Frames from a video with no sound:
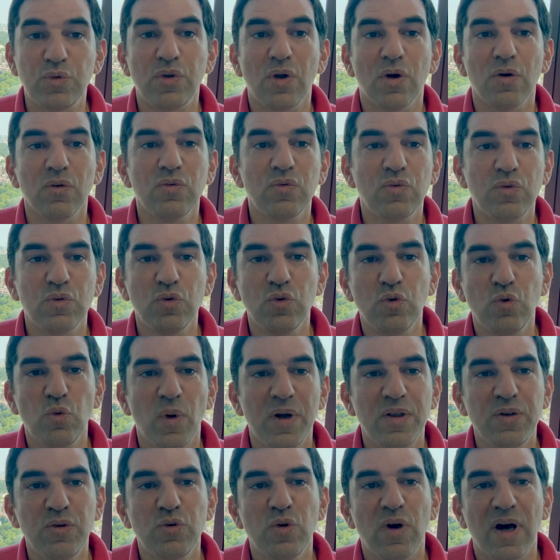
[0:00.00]
turn to
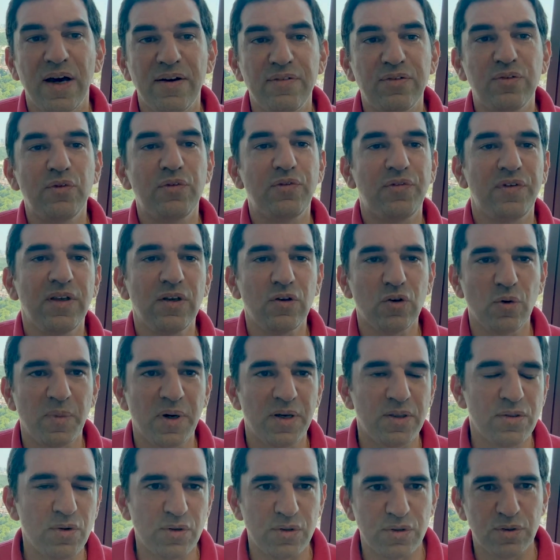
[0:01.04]
when you have to think
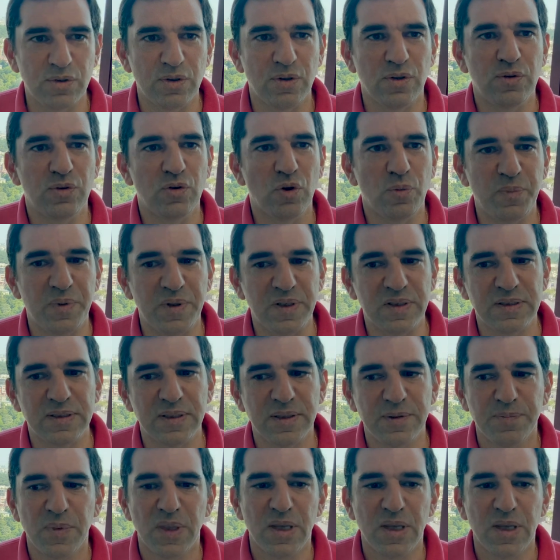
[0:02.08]
about those uh, topics.